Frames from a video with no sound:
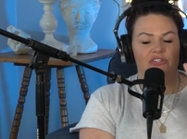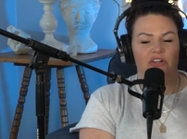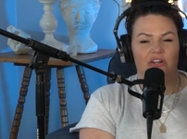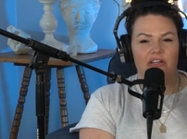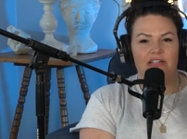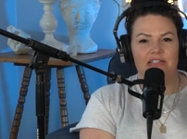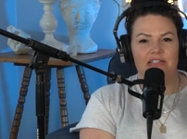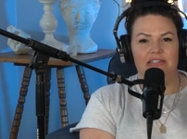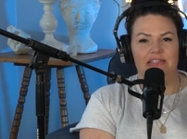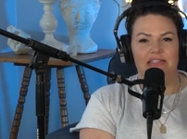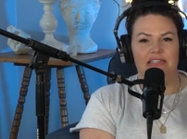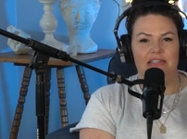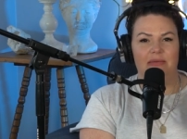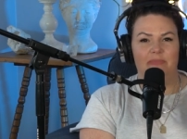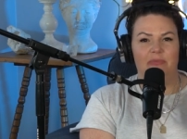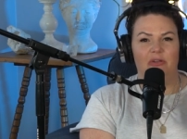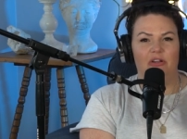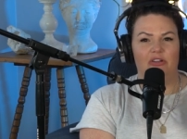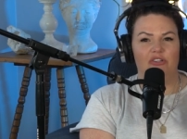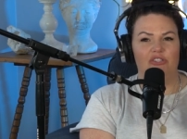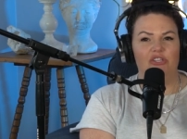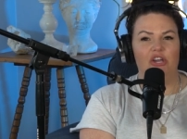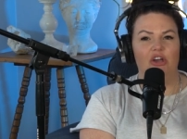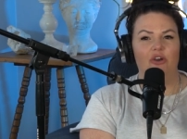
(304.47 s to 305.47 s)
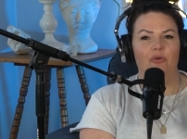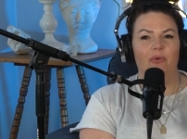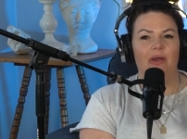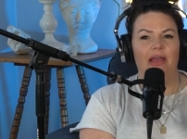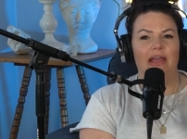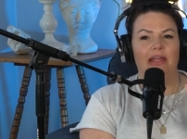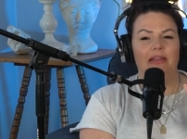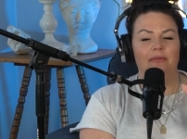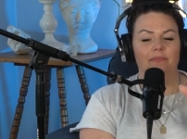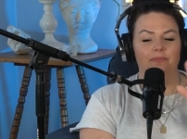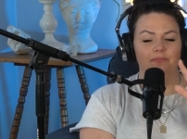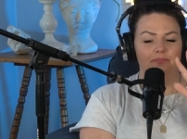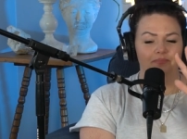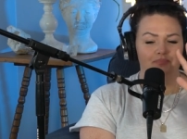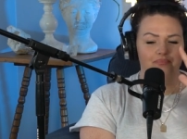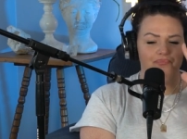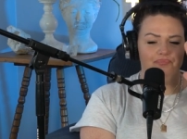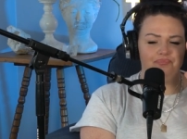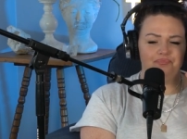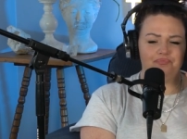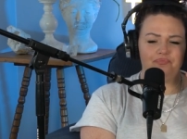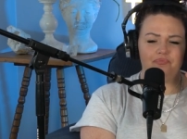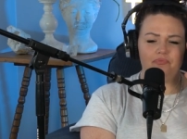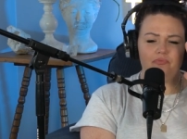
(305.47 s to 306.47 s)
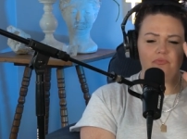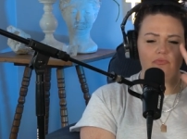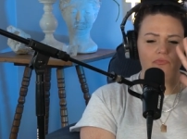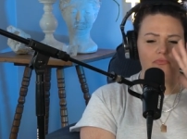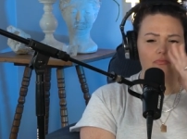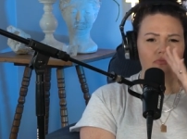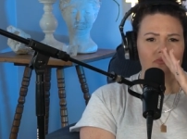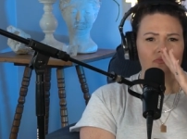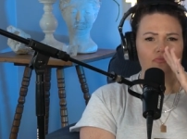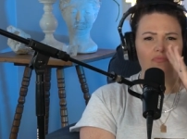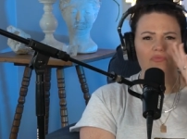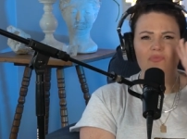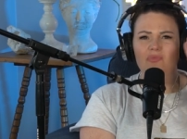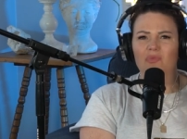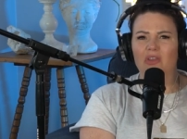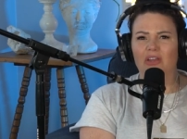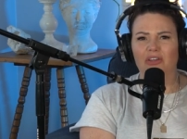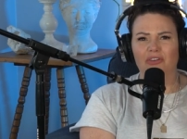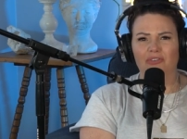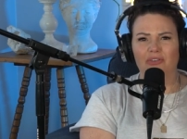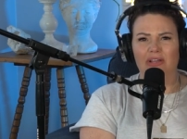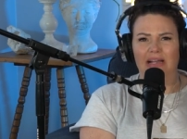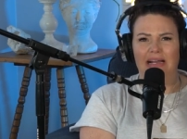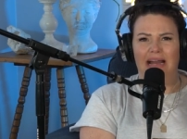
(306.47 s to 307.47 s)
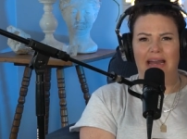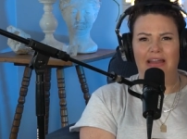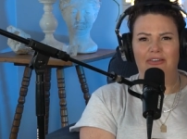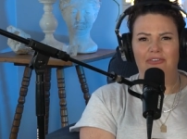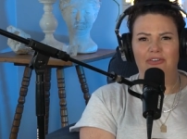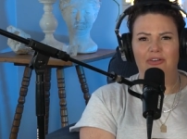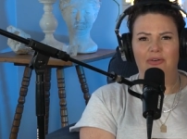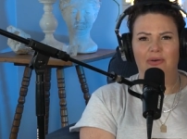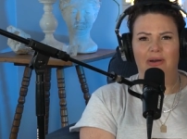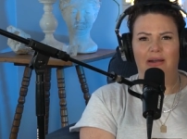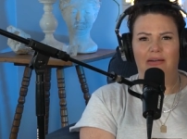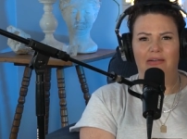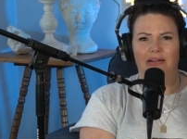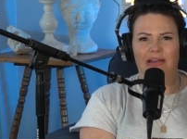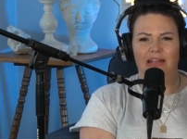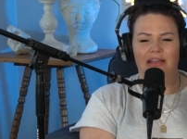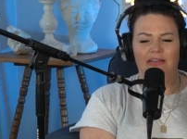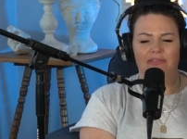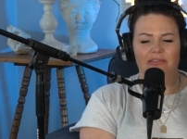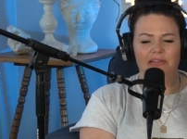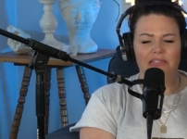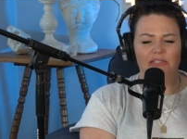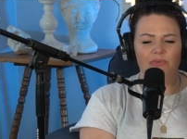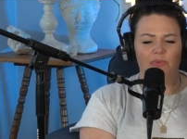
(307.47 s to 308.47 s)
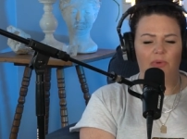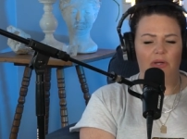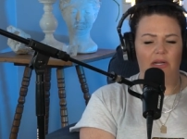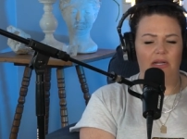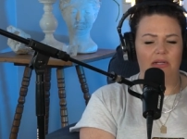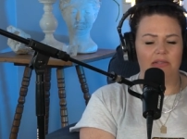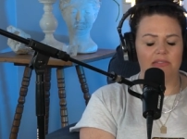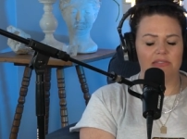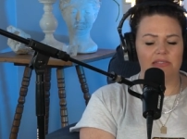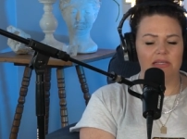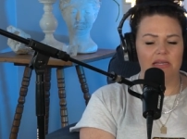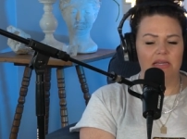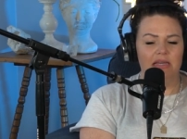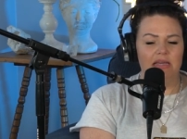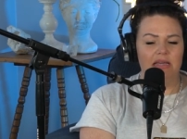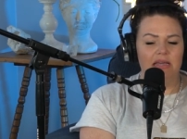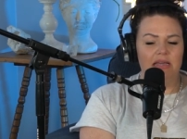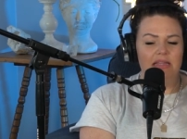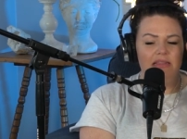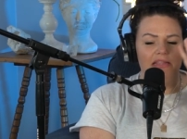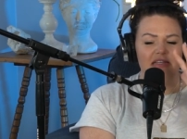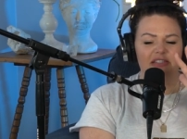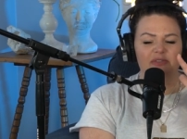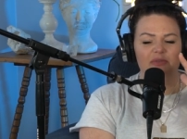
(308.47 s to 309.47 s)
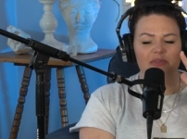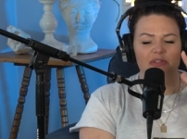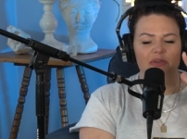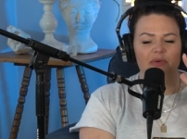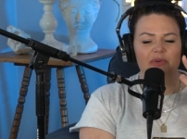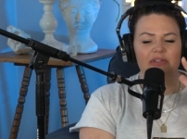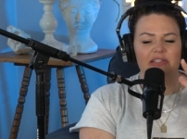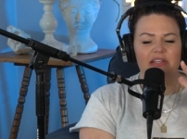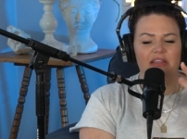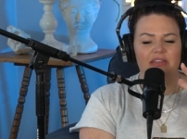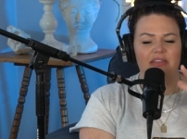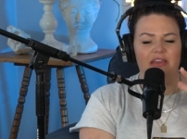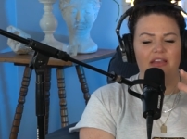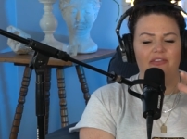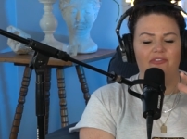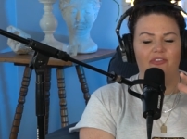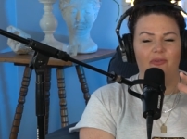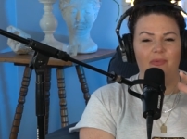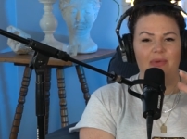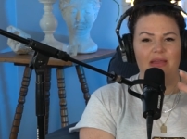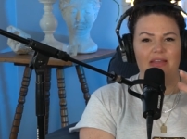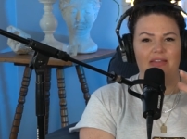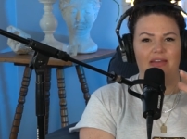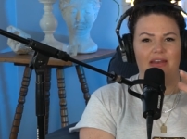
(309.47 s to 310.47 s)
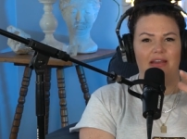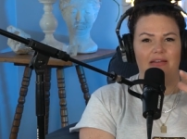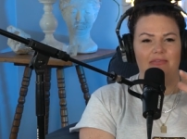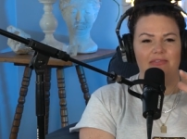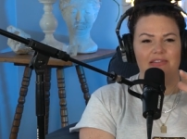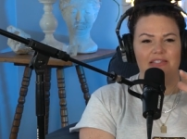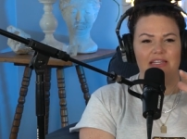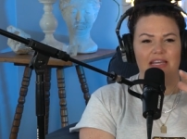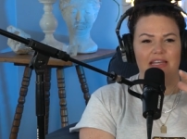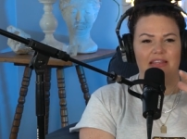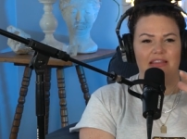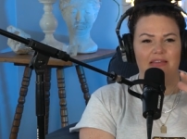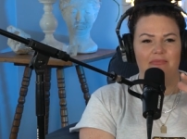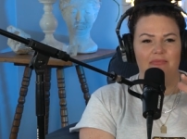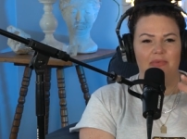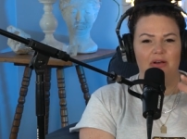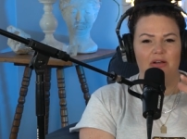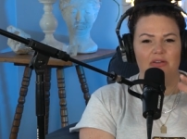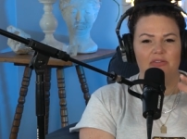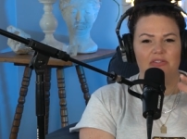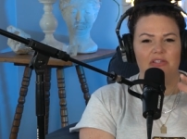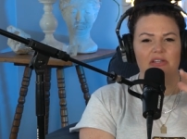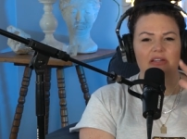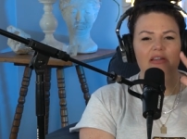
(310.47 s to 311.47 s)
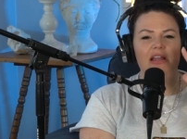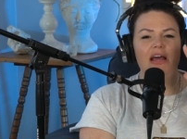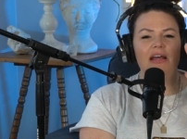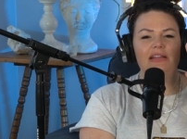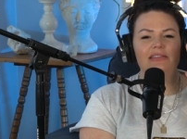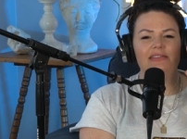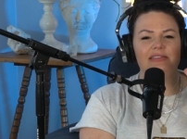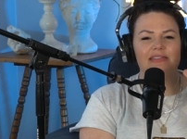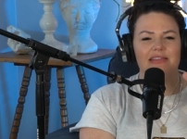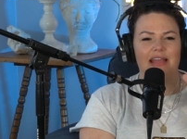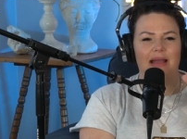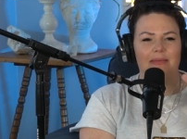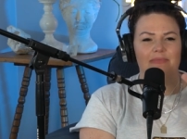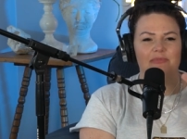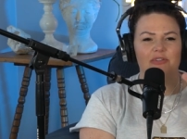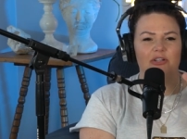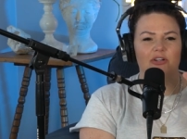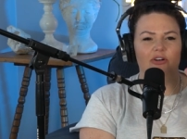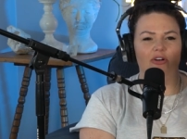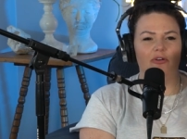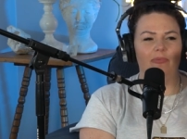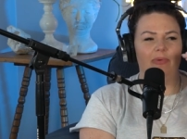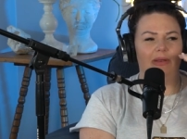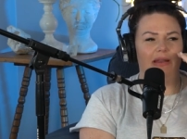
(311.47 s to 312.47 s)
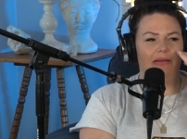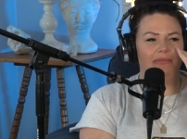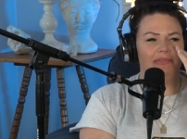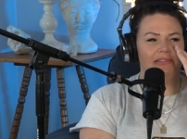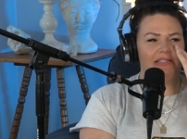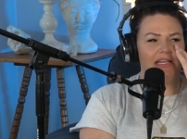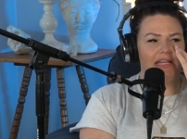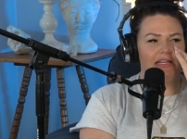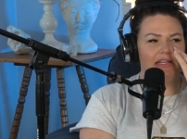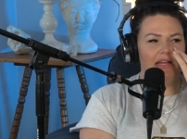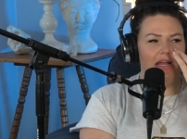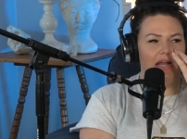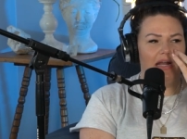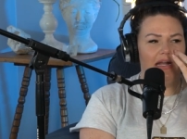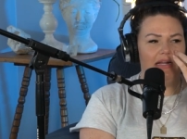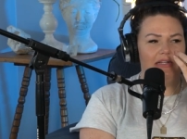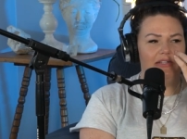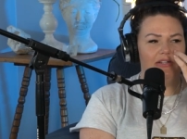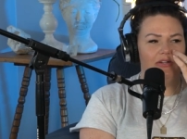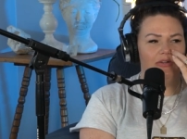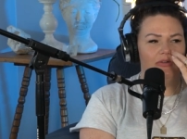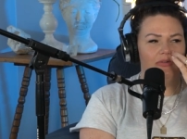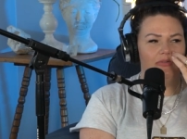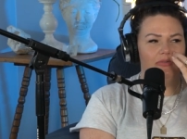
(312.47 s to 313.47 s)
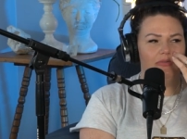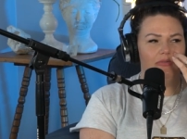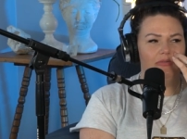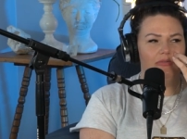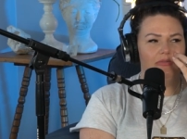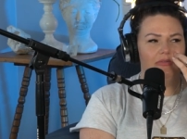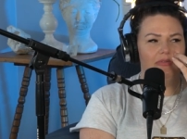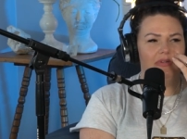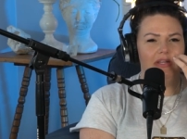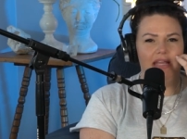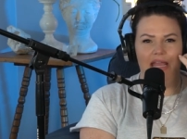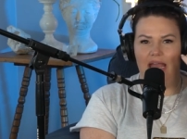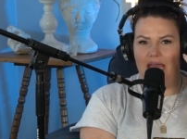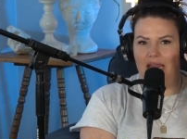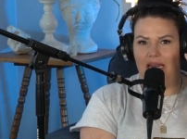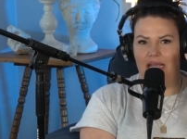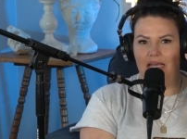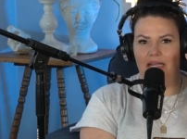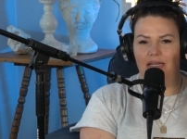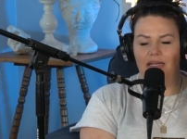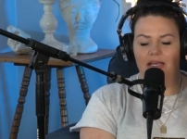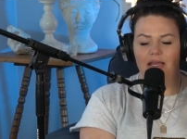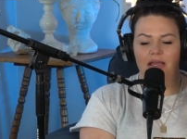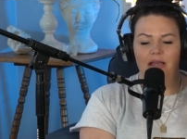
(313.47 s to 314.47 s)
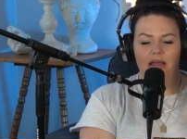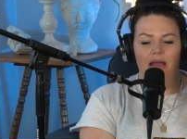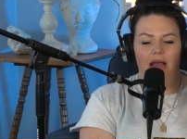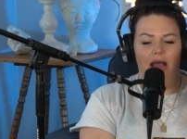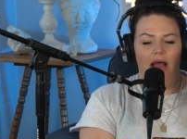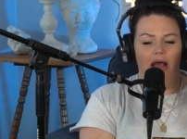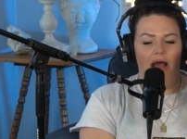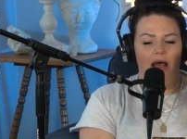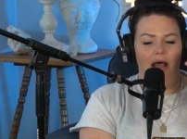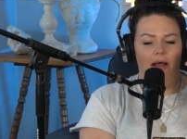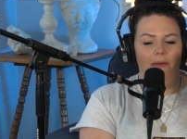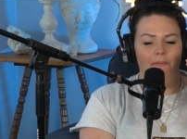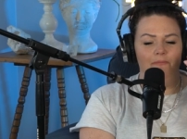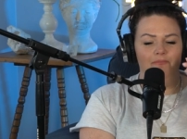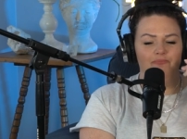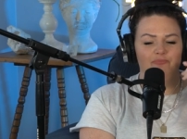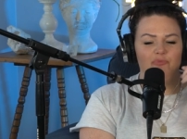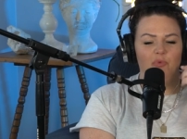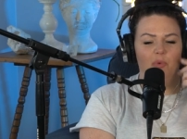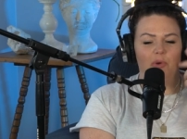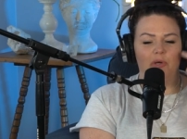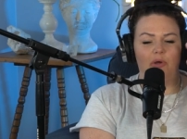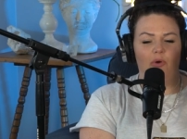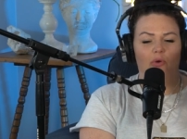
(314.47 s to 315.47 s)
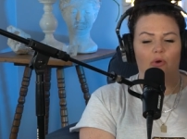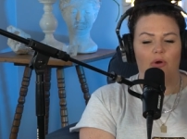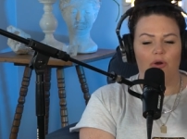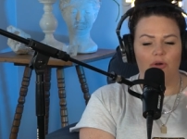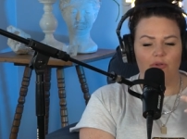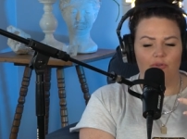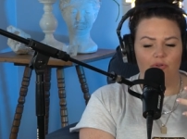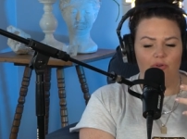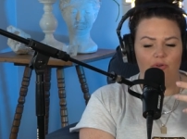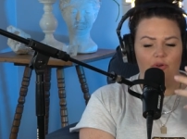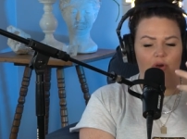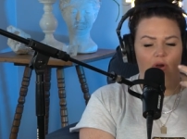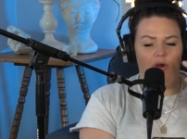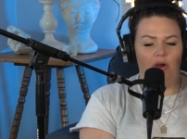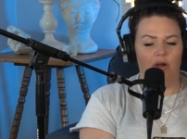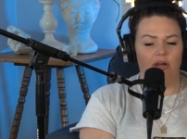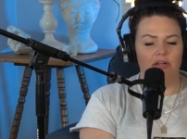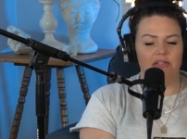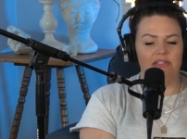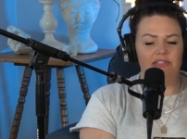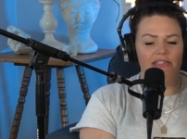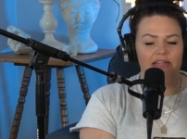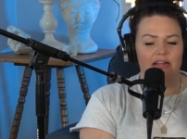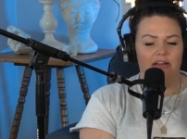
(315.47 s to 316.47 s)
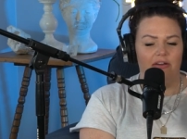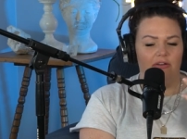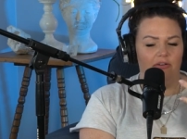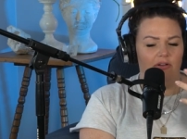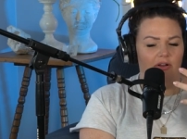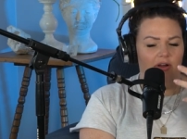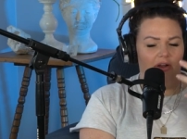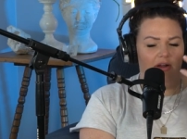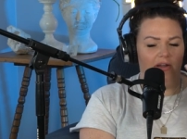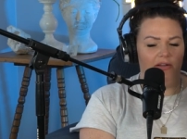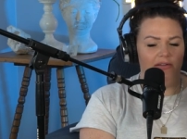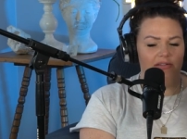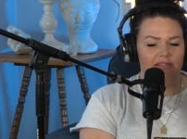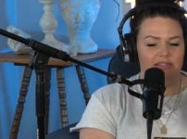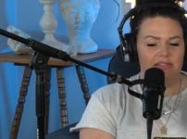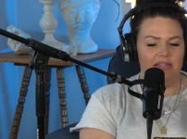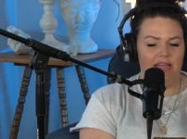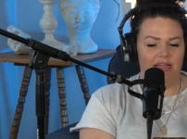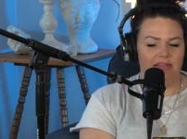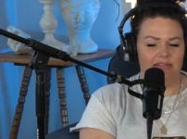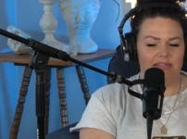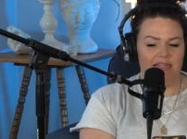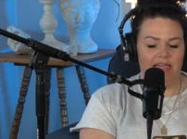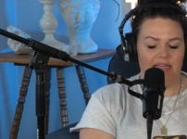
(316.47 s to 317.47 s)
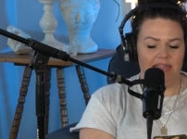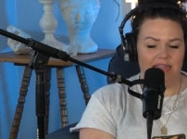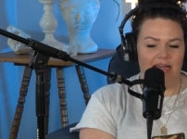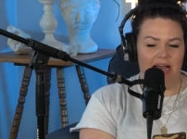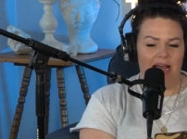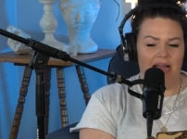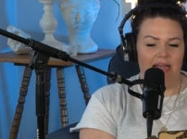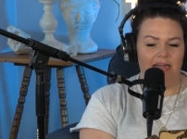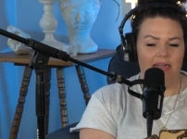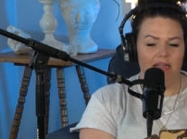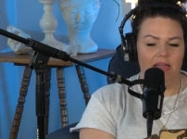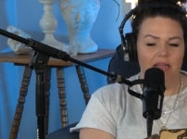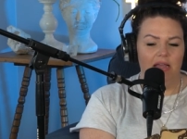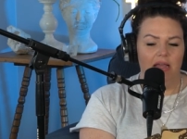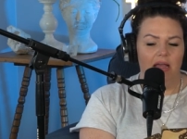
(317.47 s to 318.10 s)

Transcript: starting to dip your toe in, and you're like, I don't know how any of this works. This was always a thing for me that I was like the most, not skeptical, but I was like, I don't get it. Um, or oracle cards, tarot cards, things like that.